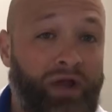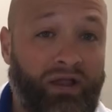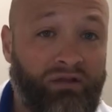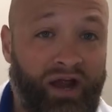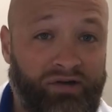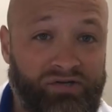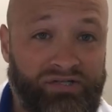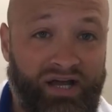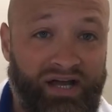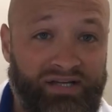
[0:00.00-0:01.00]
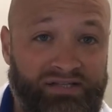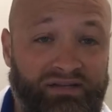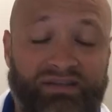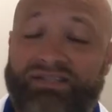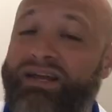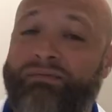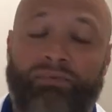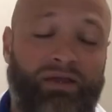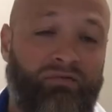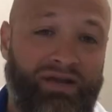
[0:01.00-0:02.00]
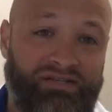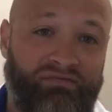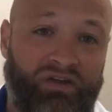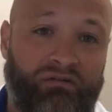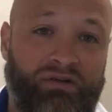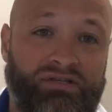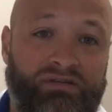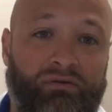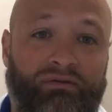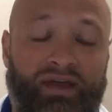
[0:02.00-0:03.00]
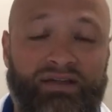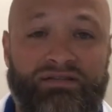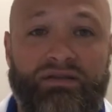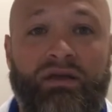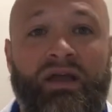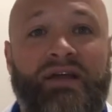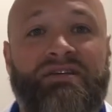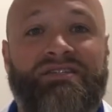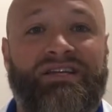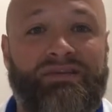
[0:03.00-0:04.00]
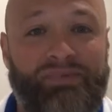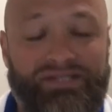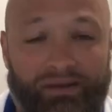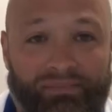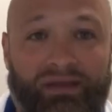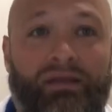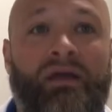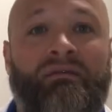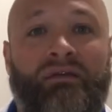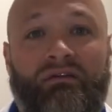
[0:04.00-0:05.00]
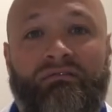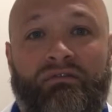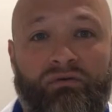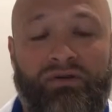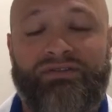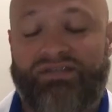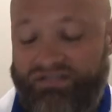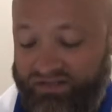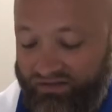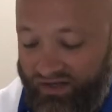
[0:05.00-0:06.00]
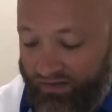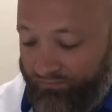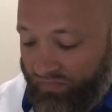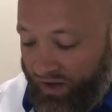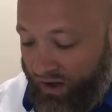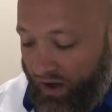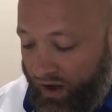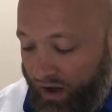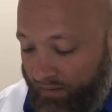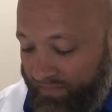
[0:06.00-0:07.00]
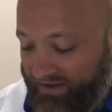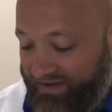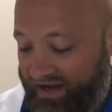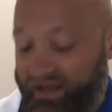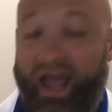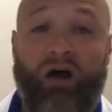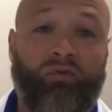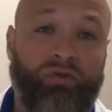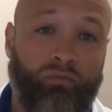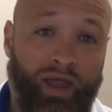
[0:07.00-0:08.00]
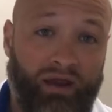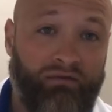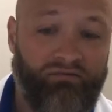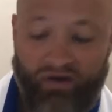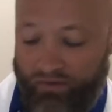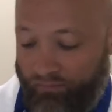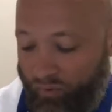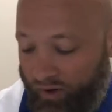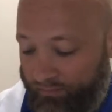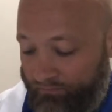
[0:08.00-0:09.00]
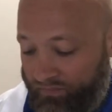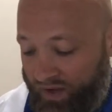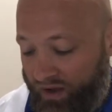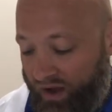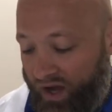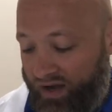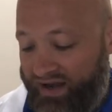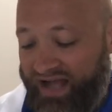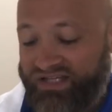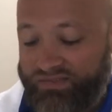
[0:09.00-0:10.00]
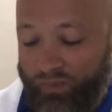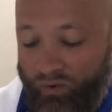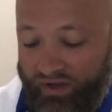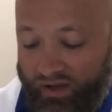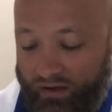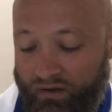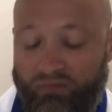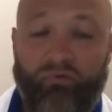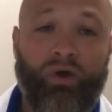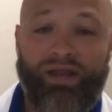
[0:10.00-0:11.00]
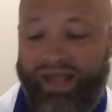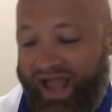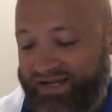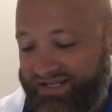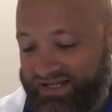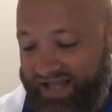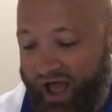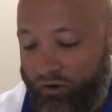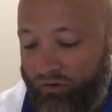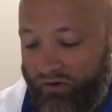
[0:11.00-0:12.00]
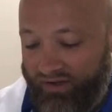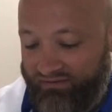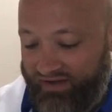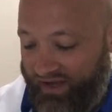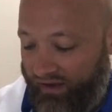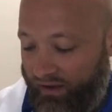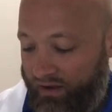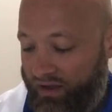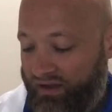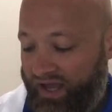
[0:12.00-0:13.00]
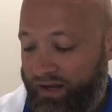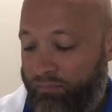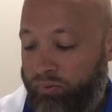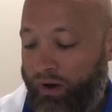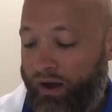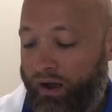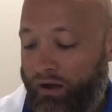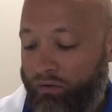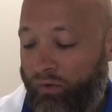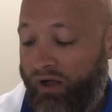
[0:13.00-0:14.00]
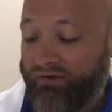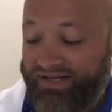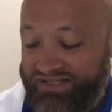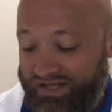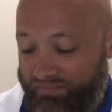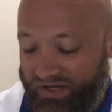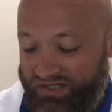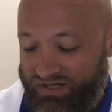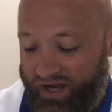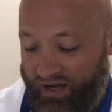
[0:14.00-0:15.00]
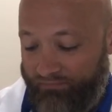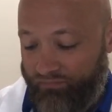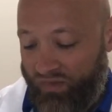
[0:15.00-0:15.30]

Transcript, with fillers: regular exercise. It doesn't have to be crazy vigorous or intense. It just has to be something that you do consistently. Uh, maintaining a healthy weight, very important. Uh, not smoking, avoiding excess alcohol intake, getting pro uh, quality sleep each night,